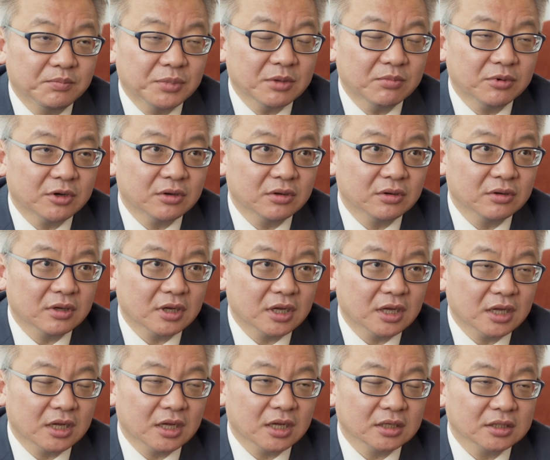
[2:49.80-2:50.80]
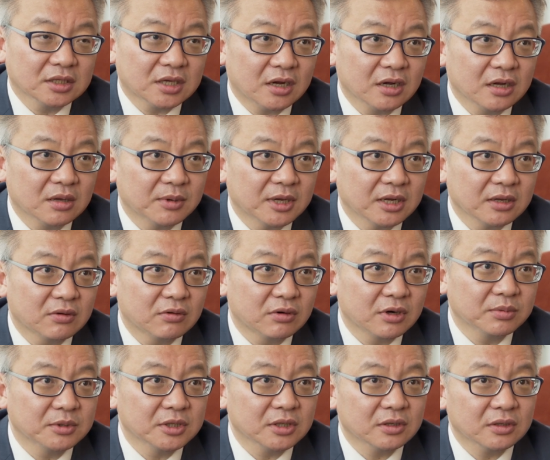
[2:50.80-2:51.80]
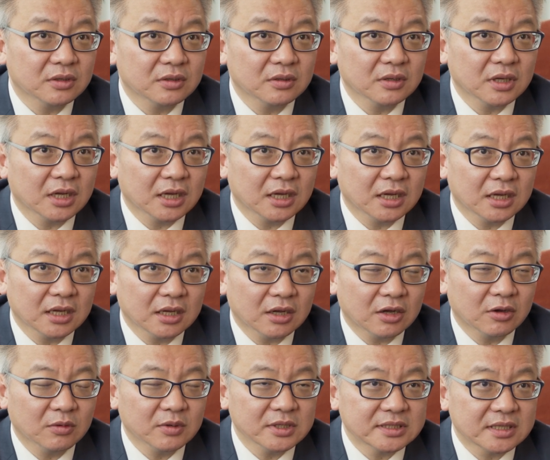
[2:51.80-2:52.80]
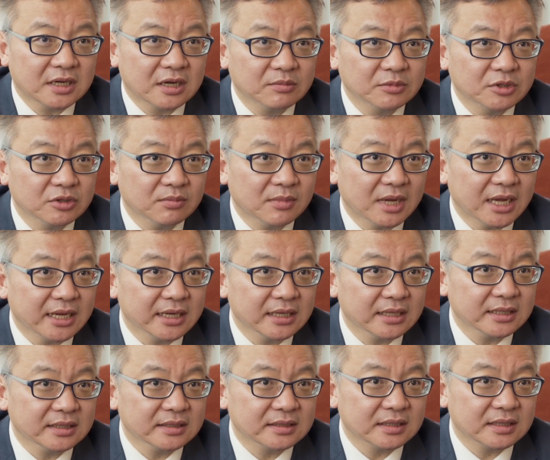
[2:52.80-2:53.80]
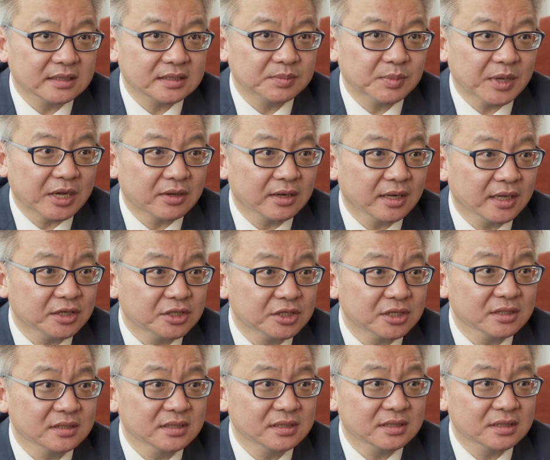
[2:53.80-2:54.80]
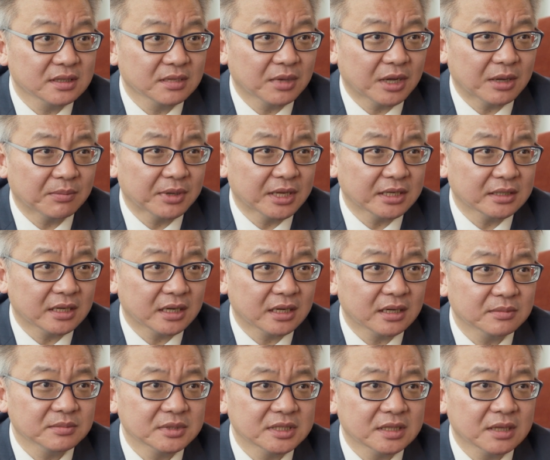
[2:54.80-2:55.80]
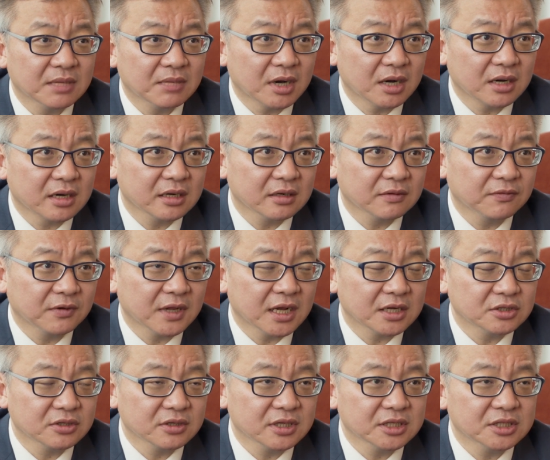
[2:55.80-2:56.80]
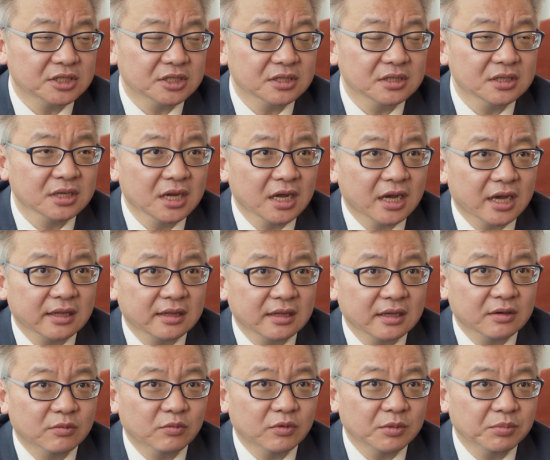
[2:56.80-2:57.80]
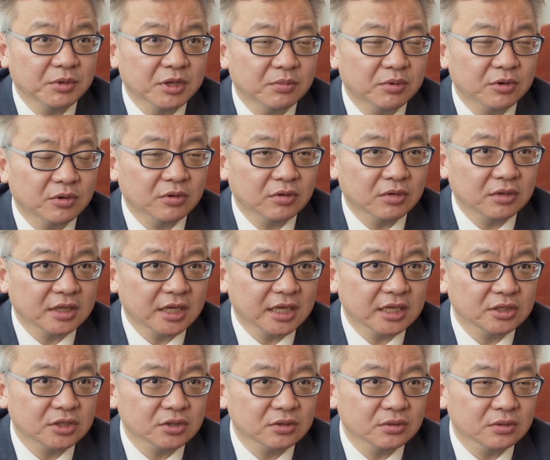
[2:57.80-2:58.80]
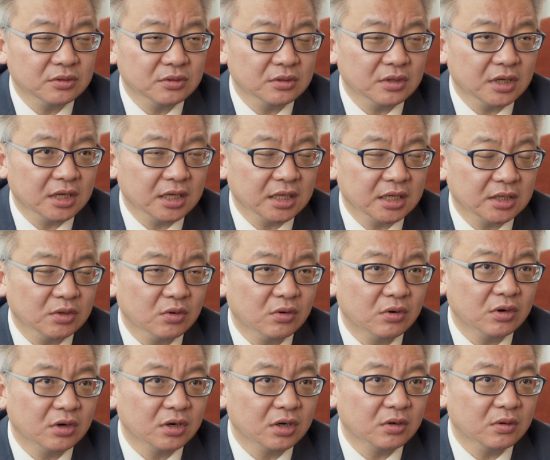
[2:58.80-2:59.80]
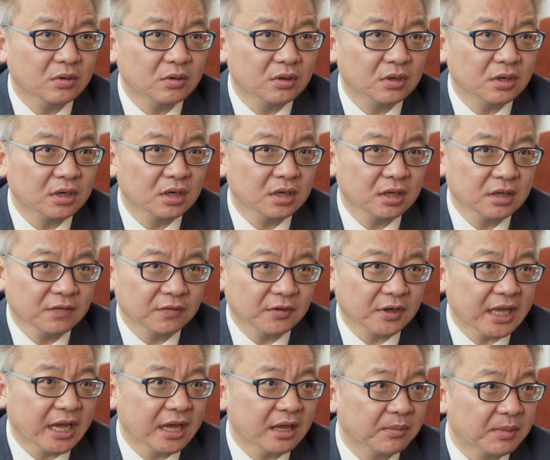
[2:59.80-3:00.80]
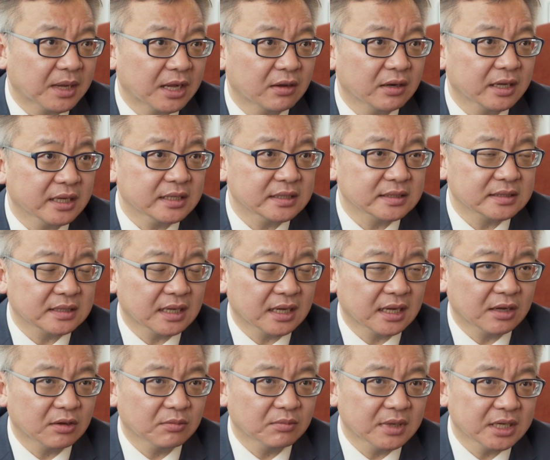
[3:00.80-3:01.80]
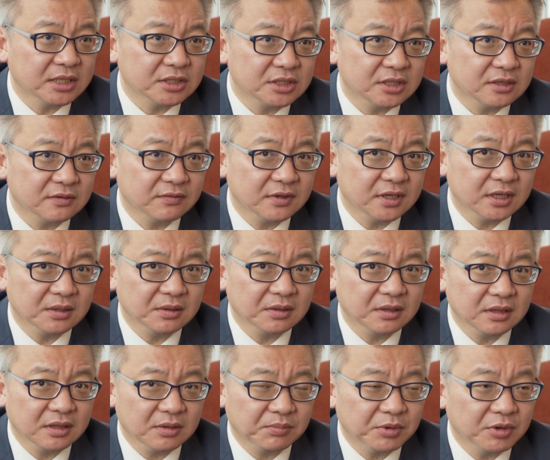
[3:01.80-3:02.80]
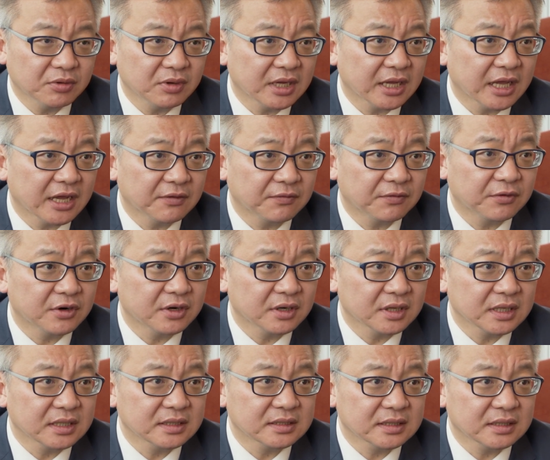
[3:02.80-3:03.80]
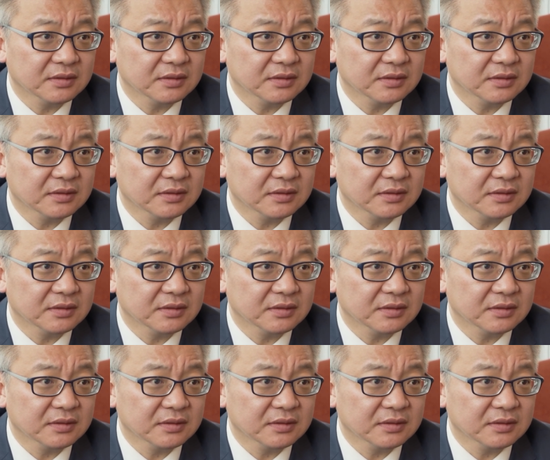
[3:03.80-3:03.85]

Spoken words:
people talk about crypto, always come to mind is speculations, pump and dumps, market fluctuation. I think what people tend to ignore or forget about it is how much of the building effort is